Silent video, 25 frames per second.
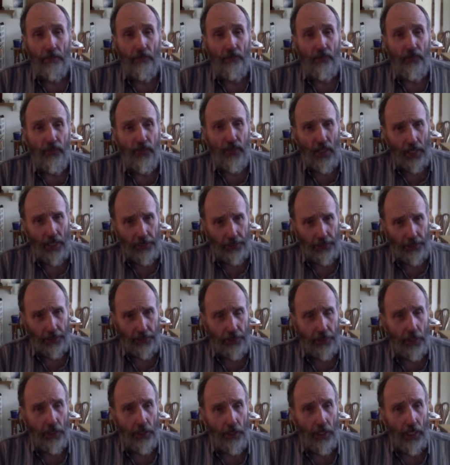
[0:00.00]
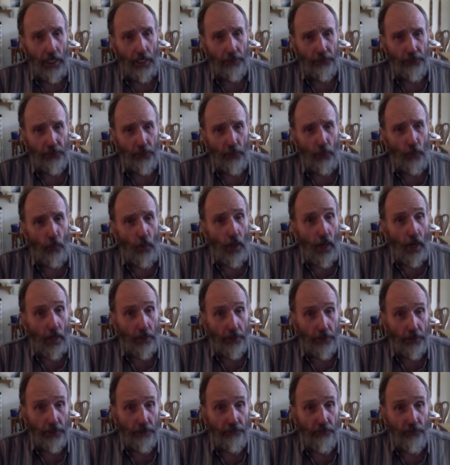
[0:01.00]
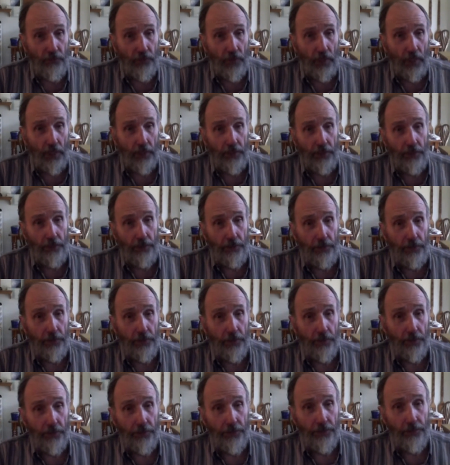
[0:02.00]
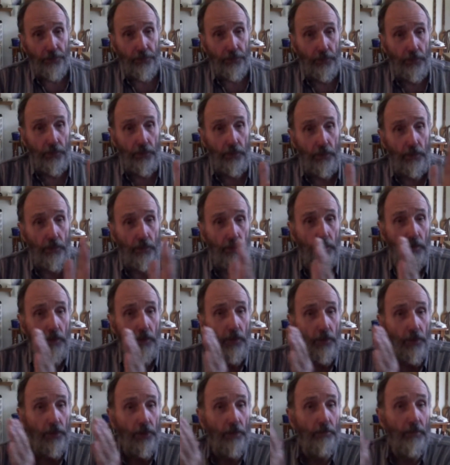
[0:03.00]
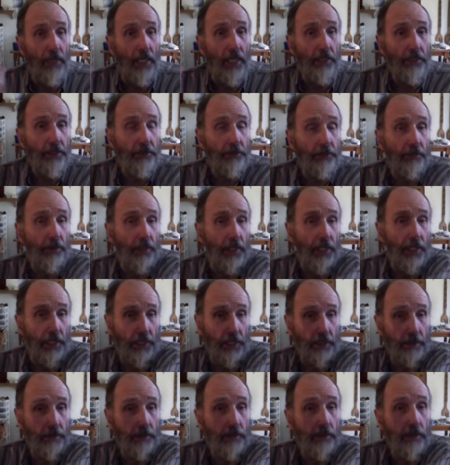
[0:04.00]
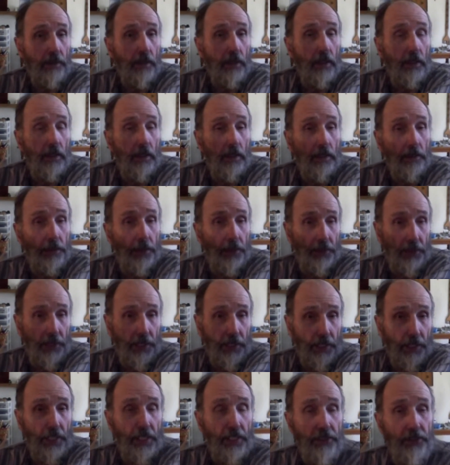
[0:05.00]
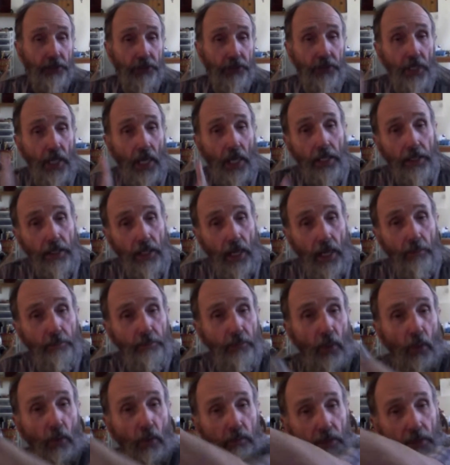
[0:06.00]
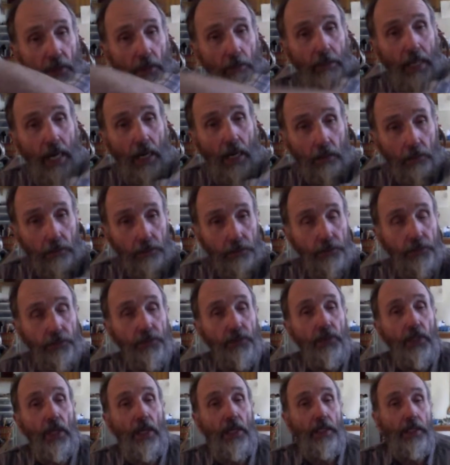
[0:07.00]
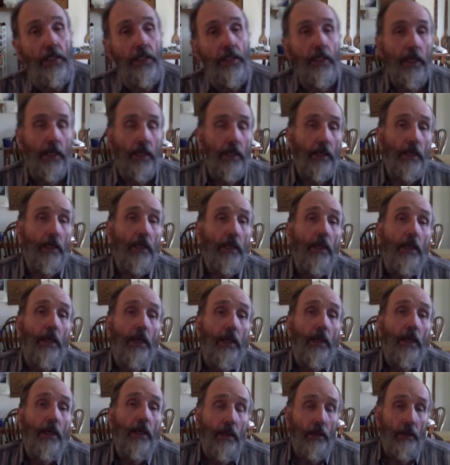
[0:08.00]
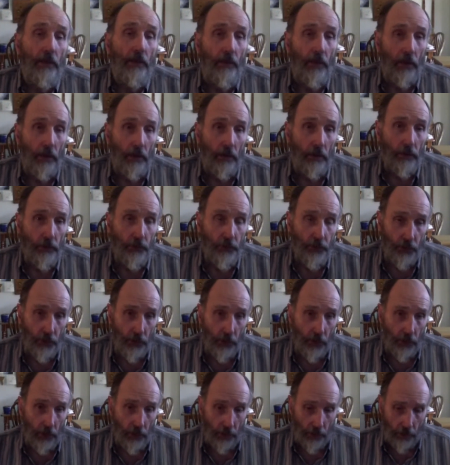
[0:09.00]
flooded as the water flooded through the Mediterranean to the east and up over the mountains, that those